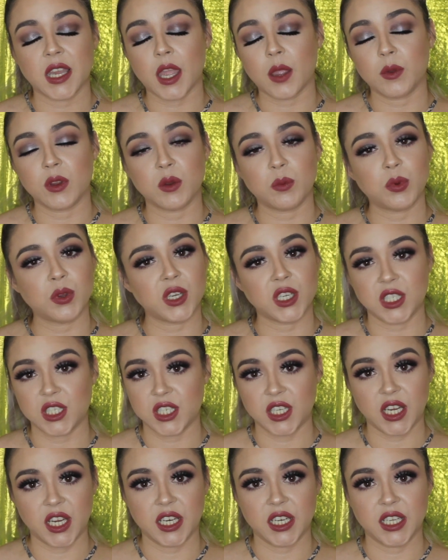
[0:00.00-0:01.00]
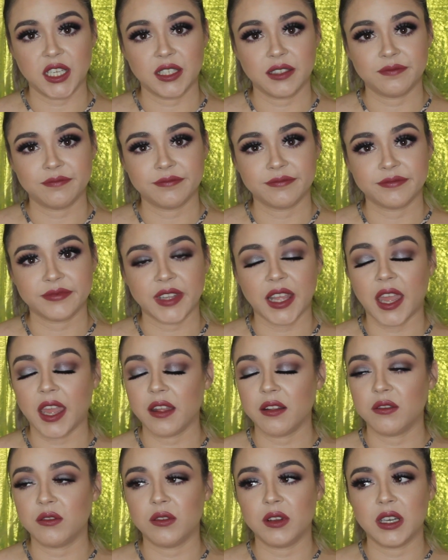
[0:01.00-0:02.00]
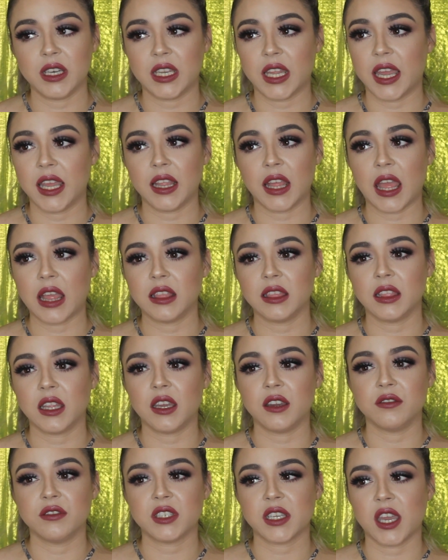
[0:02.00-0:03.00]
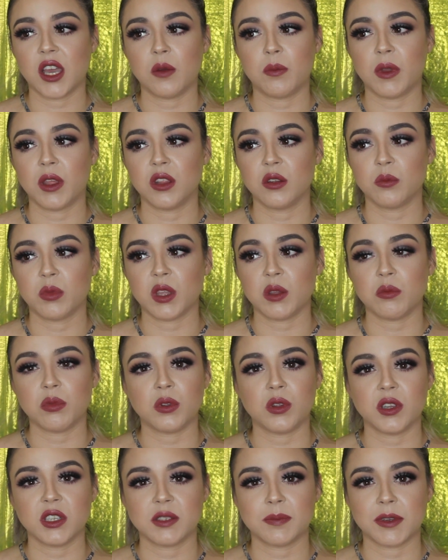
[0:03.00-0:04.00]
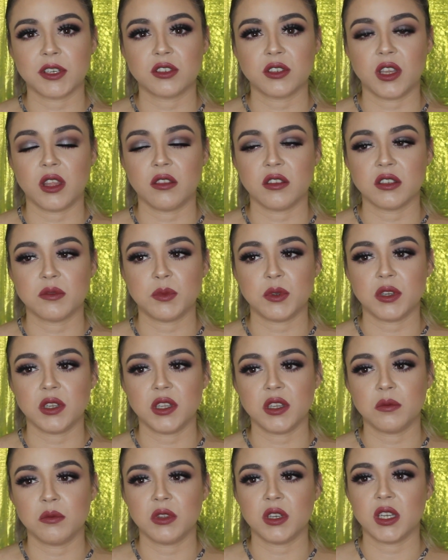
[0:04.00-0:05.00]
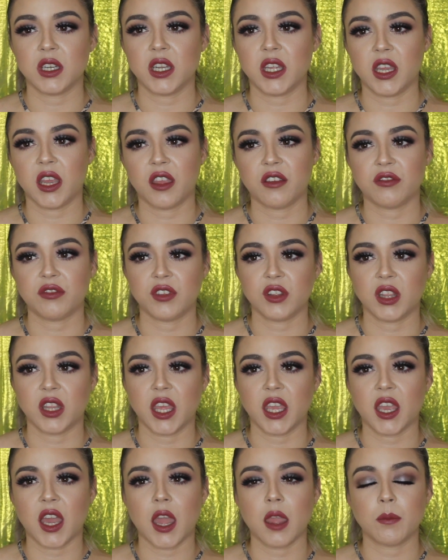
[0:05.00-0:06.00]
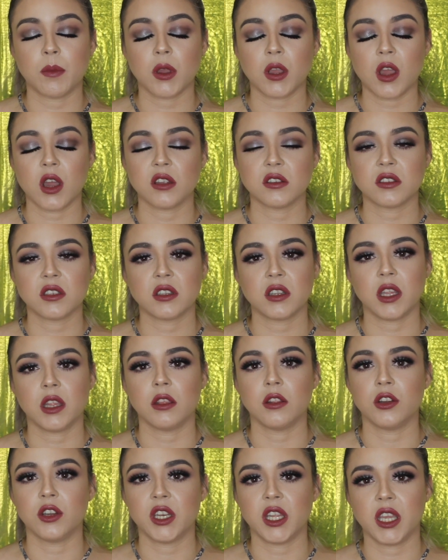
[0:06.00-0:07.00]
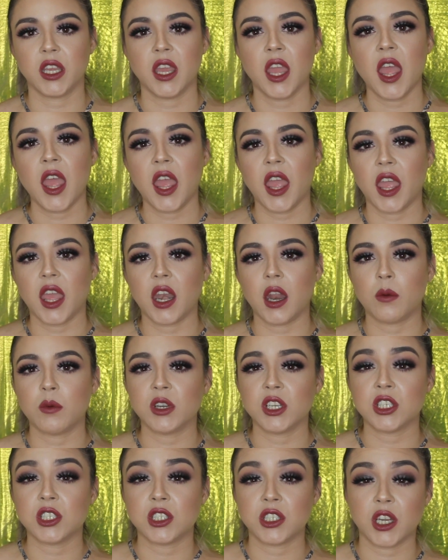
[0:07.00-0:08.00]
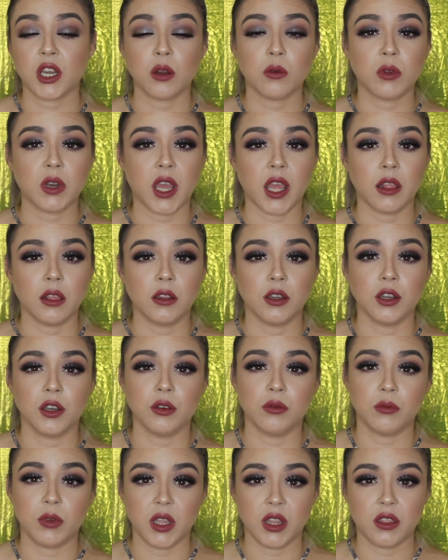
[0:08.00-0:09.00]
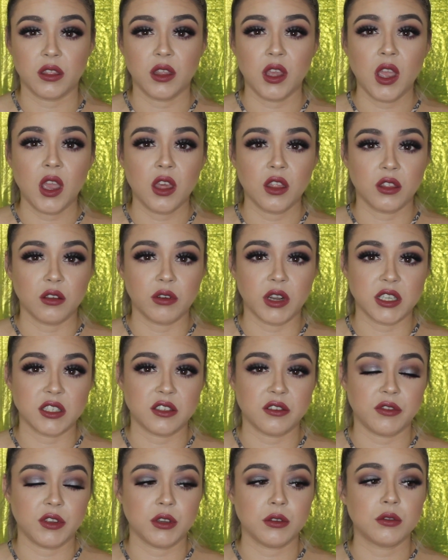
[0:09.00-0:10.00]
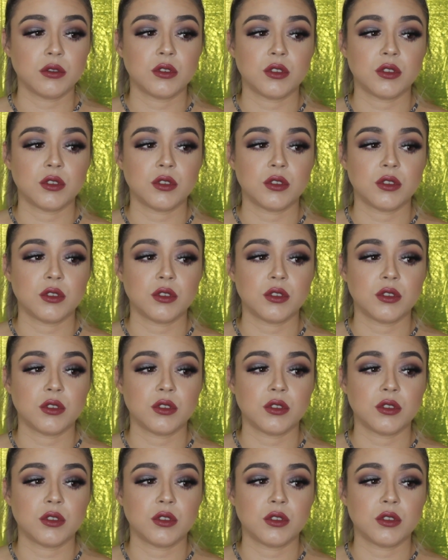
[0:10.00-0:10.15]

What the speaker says: I would appreciate it. I love to help other people, especially in this beauty community. I feel like I'm constantly learning, and I want to share what I learn with the rest of you.